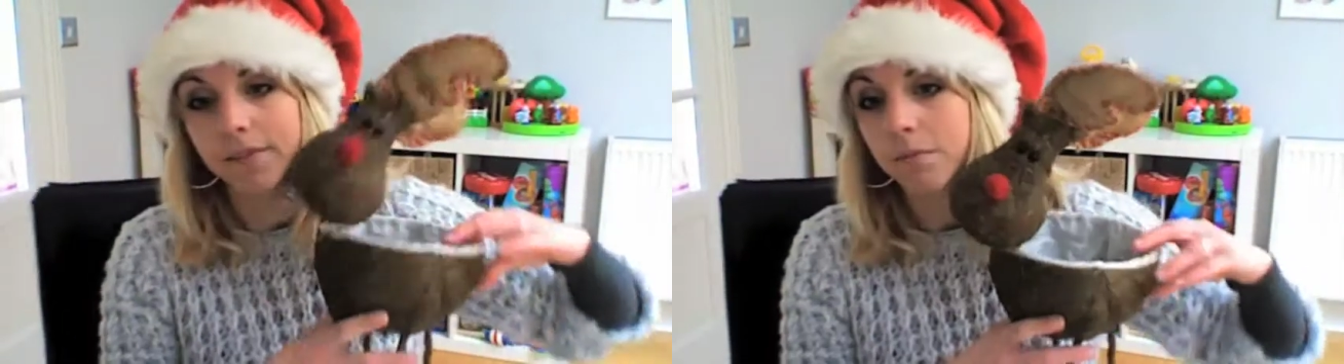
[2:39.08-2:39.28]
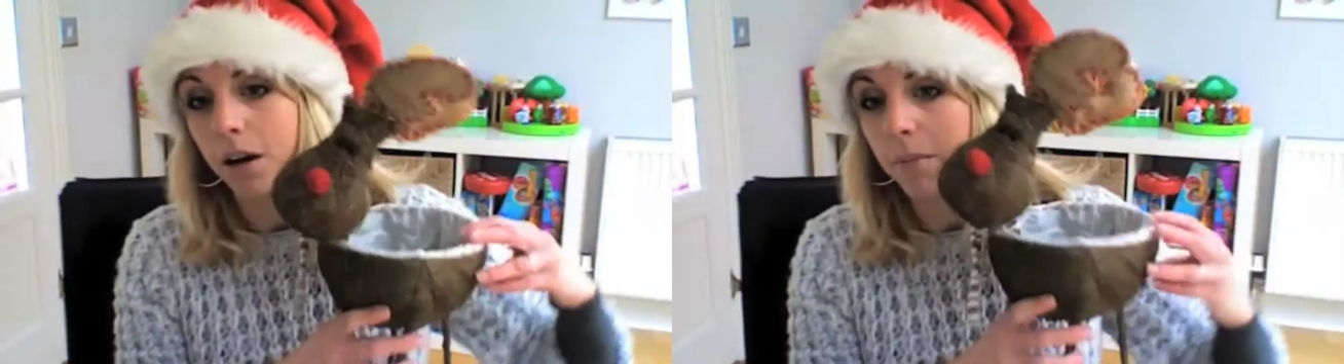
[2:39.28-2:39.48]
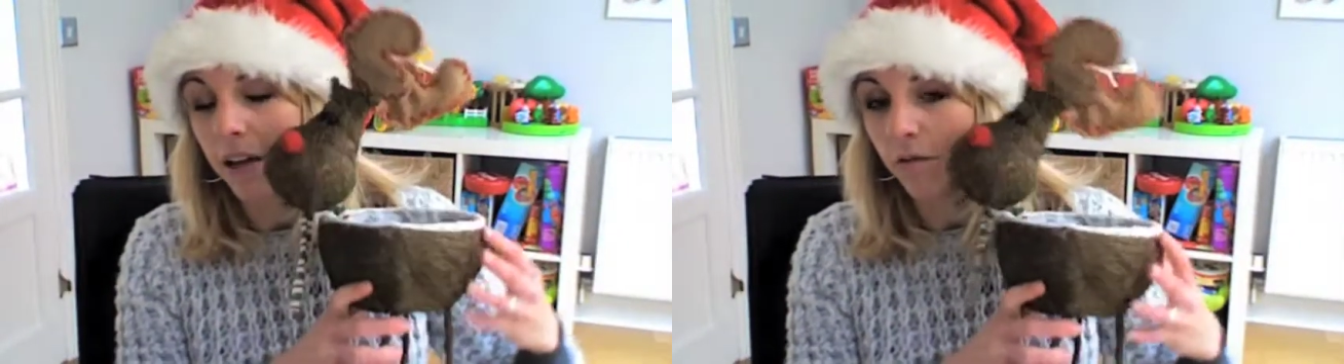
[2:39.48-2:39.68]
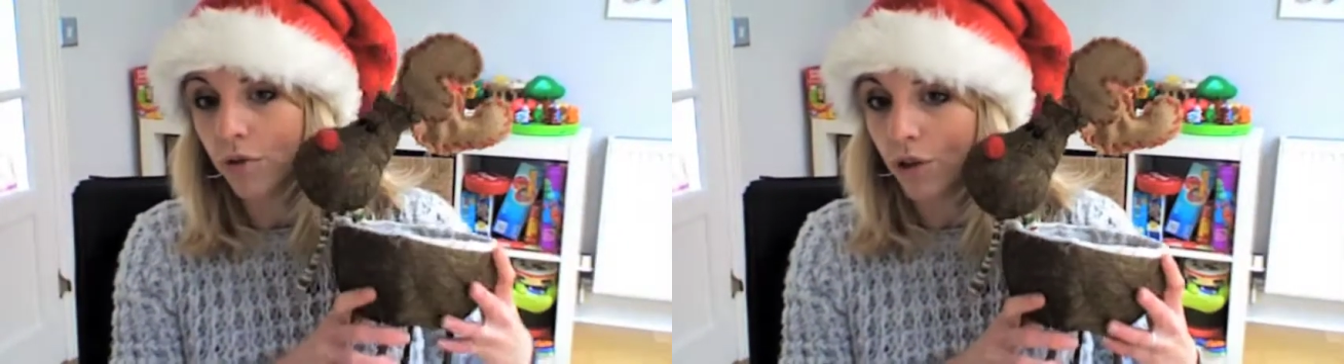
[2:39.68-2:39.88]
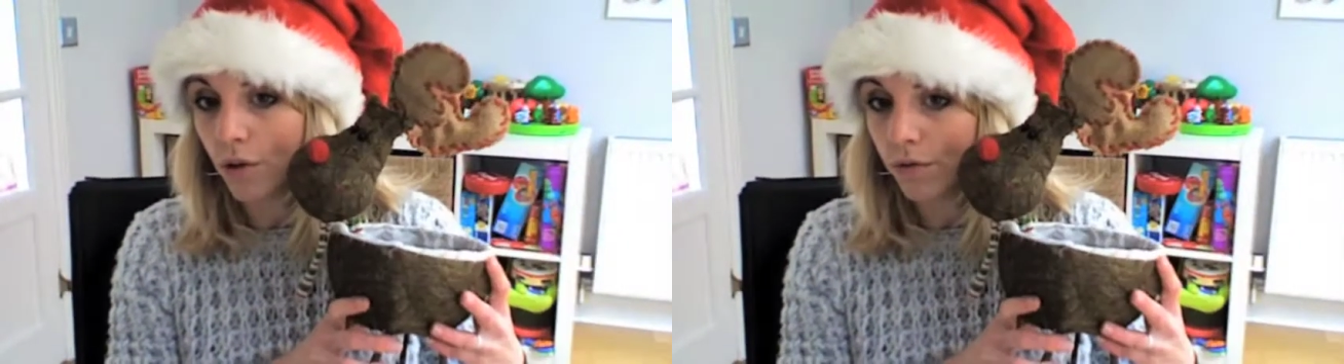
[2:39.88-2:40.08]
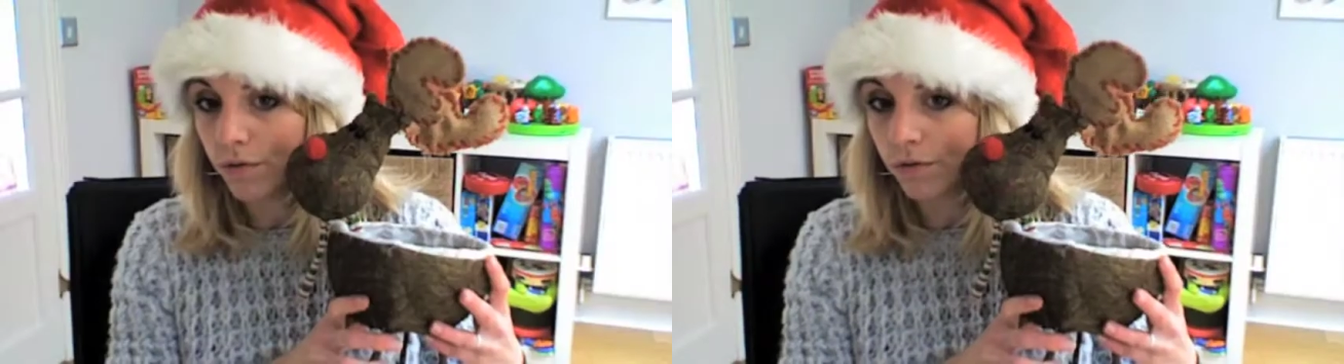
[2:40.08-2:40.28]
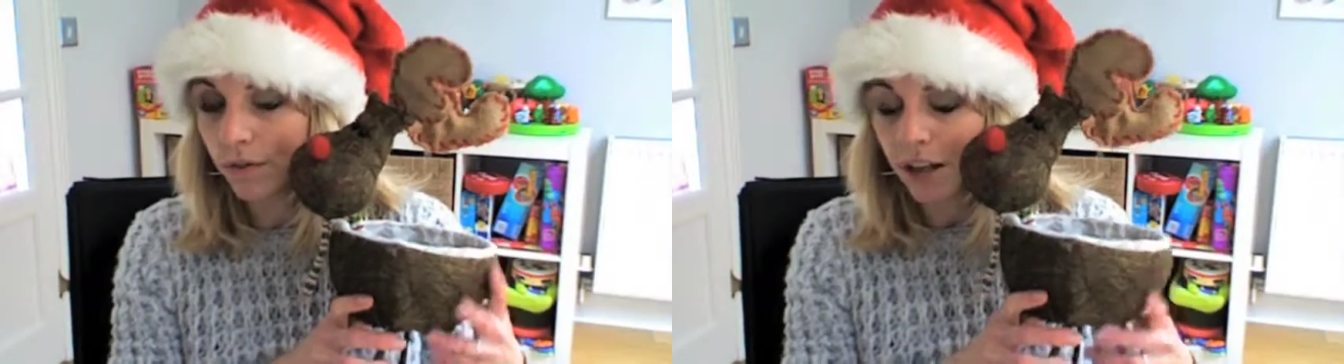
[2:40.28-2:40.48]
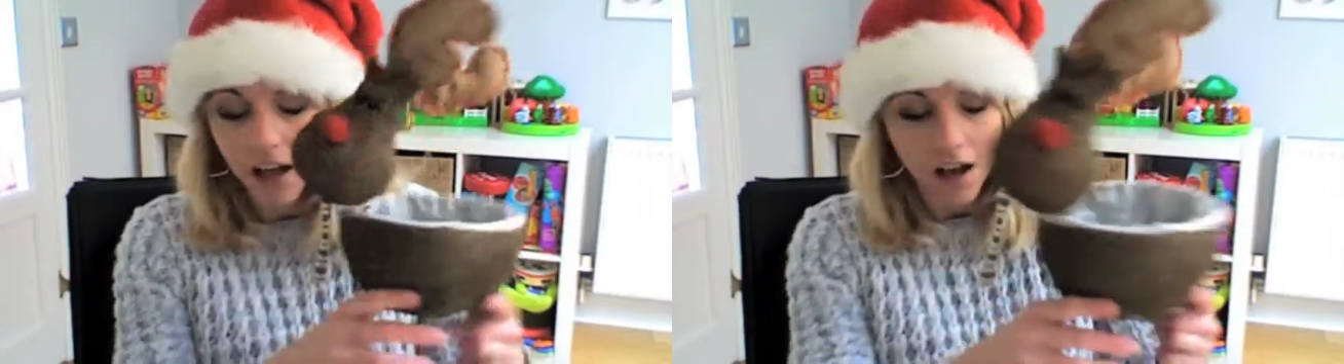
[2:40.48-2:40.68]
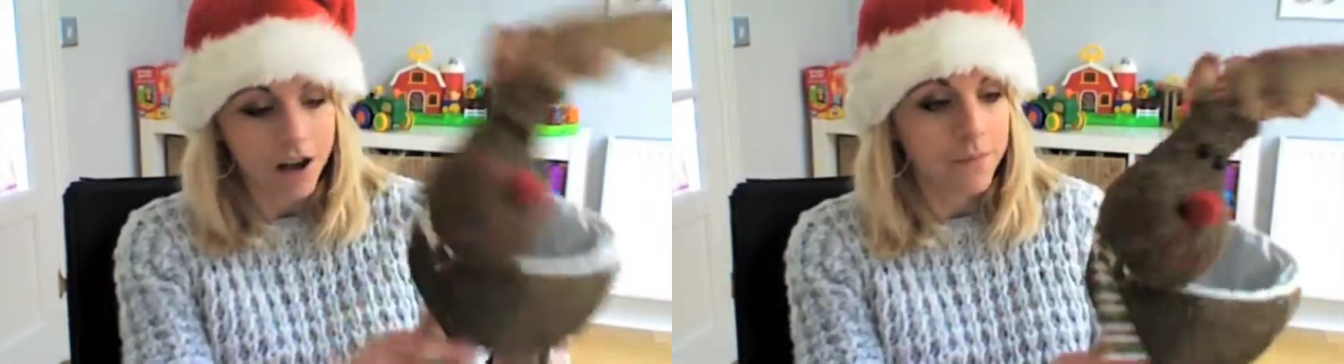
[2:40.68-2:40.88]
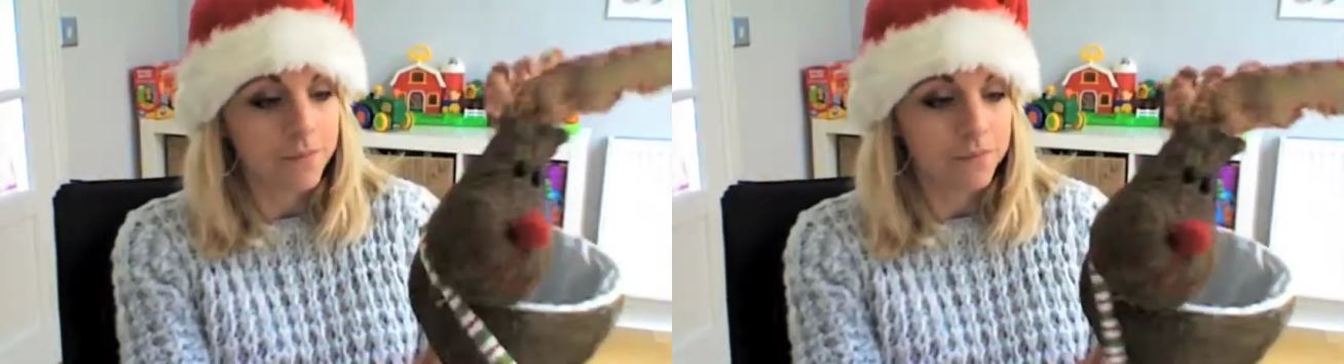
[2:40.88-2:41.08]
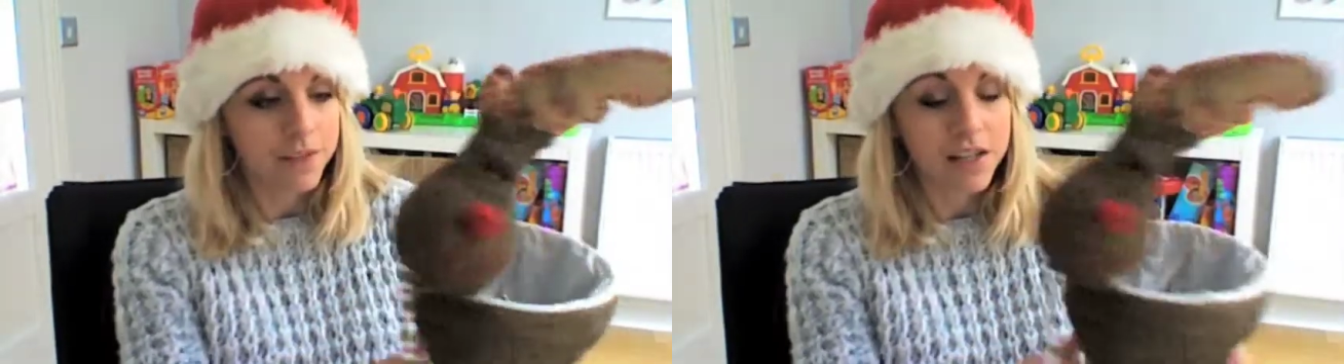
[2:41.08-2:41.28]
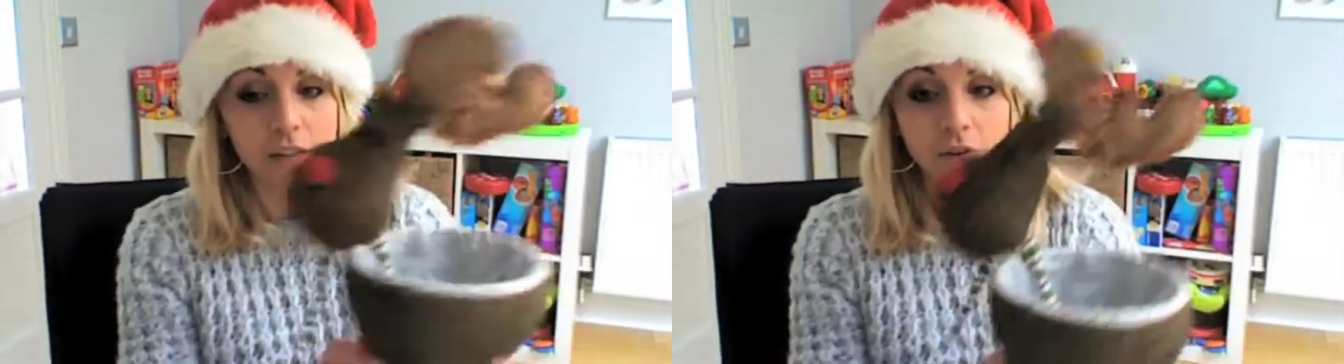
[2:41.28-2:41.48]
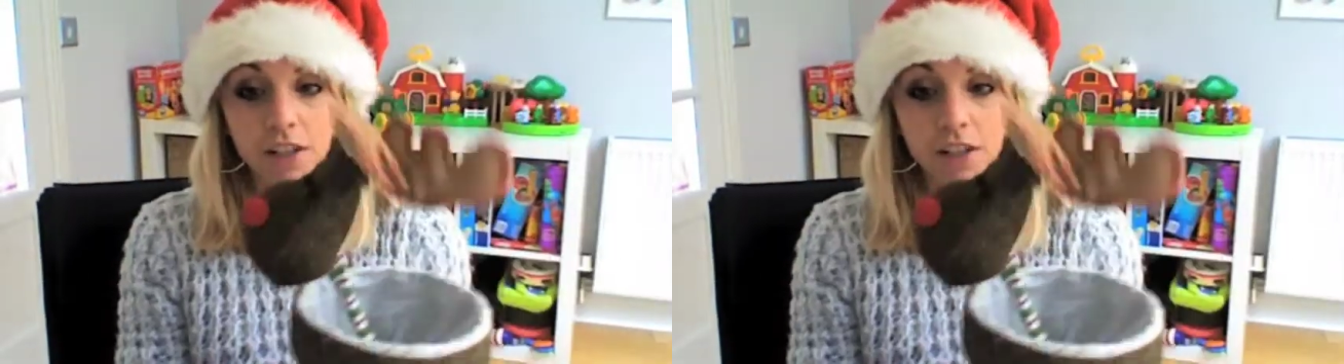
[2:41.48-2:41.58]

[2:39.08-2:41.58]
my mate Rudolph. He's very